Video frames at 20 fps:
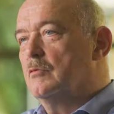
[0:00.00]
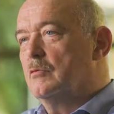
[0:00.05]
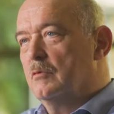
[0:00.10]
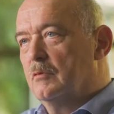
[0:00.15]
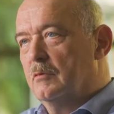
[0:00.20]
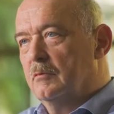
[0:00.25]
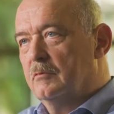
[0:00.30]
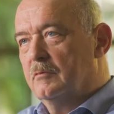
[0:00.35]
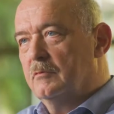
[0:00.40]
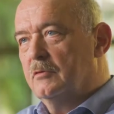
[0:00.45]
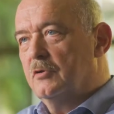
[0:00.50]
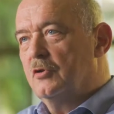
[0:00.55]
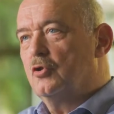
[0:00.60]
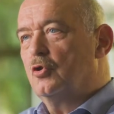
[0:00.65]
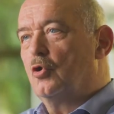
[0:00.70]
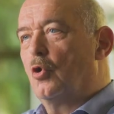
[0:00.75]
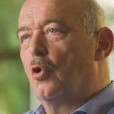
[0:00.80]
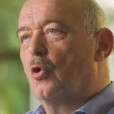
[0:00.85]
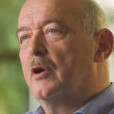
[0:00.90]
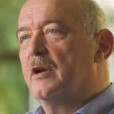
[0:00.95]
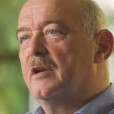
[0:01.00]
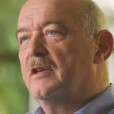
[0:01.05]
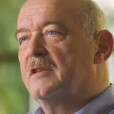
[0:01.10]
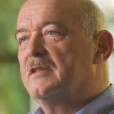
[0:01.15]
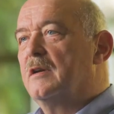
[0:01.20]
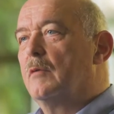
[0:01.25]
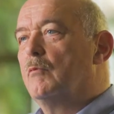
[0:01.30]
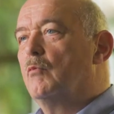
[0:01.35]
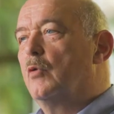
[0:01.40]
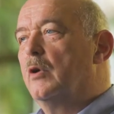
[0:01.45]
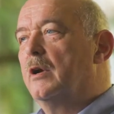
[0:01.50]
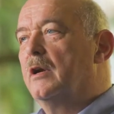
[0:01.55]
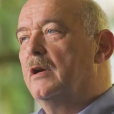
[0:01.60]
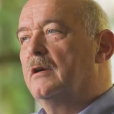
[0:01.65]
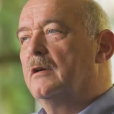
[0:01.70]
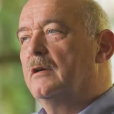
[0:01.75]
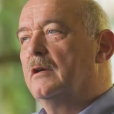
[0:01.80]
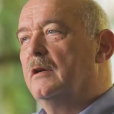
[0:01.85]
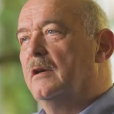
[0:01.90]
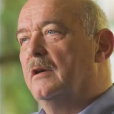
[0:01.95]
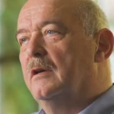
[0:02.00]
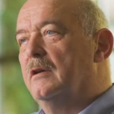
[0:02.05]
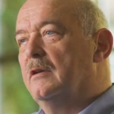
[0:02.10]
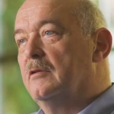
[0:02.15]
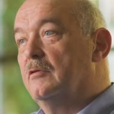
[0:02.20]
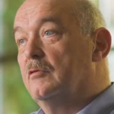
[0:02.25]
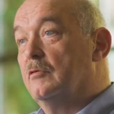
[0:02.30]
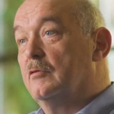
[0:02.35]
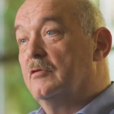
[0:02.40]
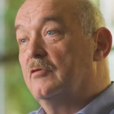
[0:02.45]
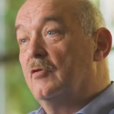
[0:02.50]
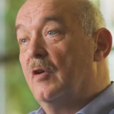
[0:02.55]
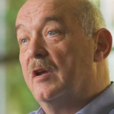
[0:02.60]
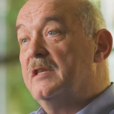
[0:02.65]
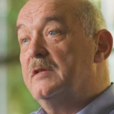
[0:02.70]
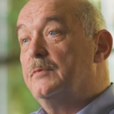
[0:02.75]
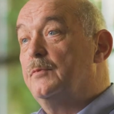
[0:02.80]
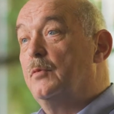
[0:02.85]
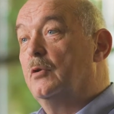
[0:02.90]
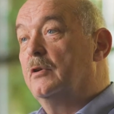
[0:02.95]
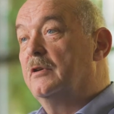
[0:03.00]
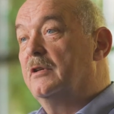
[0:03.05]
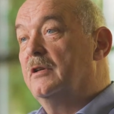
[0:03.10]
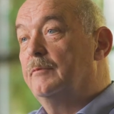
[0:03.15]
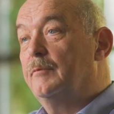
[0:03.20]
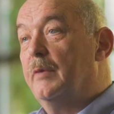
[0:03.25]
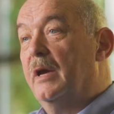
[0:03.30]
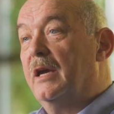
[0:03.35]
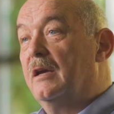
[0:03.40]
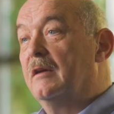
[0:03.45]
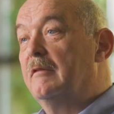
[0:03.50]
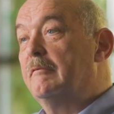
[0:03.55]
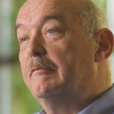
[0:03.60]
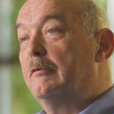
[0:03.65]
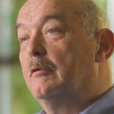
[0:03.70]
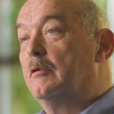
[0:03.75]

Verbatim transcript: to store it somewhere and to transport it back and